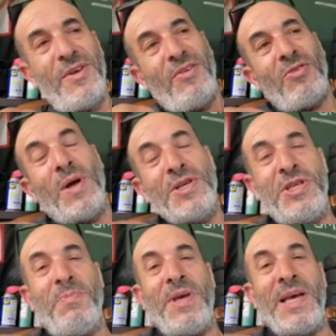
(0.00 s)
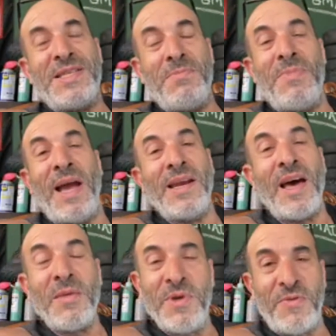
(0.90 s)
So on GPS, it might not
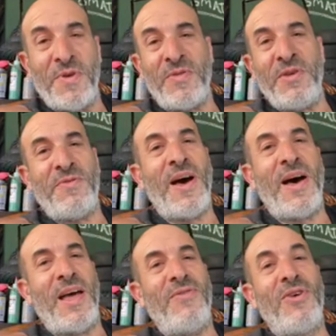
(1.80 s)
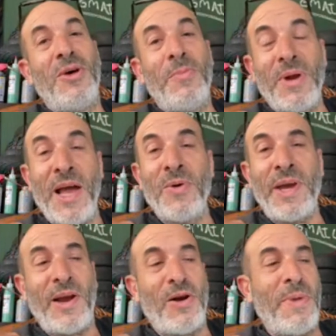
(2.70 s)
have been 55, but I don't
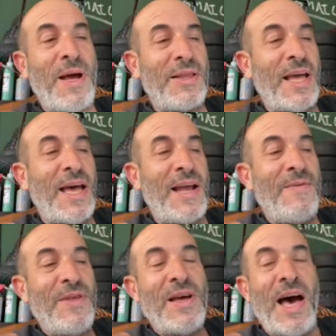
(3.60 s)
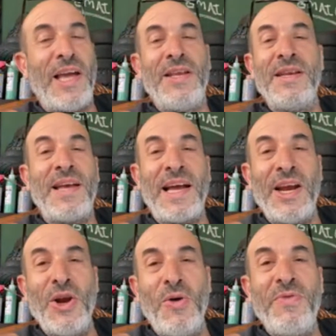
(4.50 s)
care about that. I got
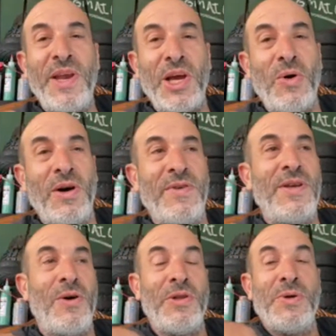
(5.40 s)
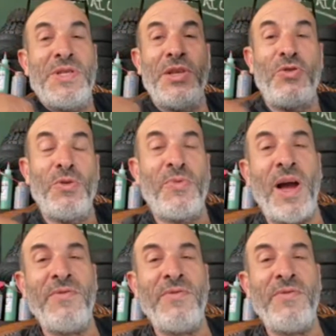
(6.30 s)
no video of it, although it's in the group ride